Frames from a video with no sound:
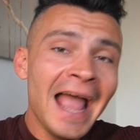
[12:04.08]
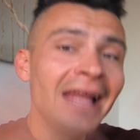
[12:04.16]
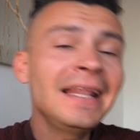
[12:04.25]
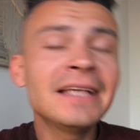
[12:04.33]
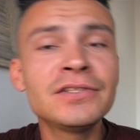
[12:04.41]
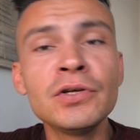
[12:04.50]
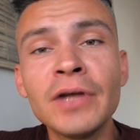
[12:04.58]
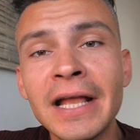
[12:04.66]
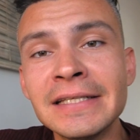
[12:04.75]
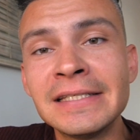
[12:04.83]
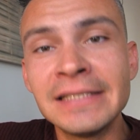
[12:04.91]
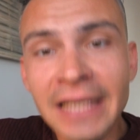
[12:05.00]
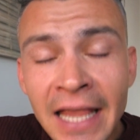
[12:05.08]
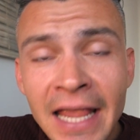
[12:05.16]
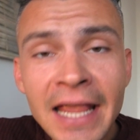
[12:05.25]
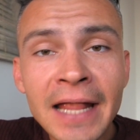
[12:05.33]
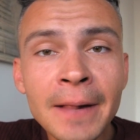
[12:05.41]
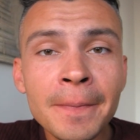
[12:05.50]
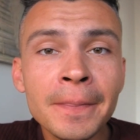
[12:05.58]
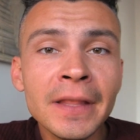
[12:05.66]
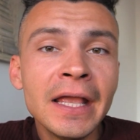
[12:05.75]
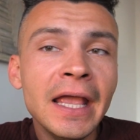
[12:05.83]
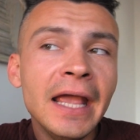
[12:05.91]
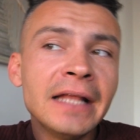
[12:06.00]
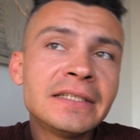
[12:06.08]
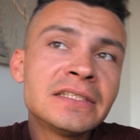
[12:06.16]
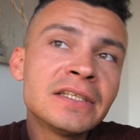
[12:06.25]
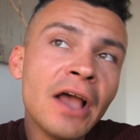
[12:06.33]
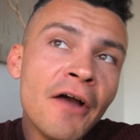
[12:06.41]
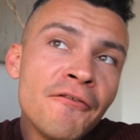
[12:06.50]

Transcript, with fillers: And as you can see, it's